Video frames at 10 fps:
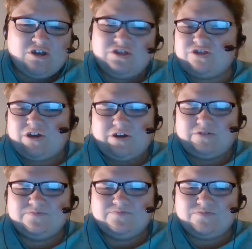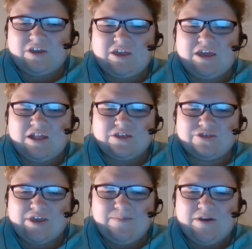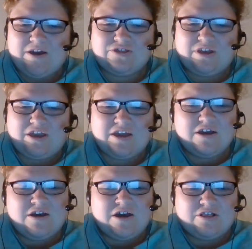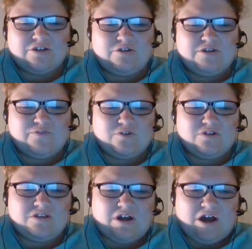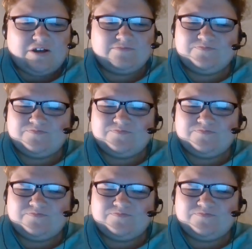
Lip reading: So, the kid escaped custody, eluded for the law,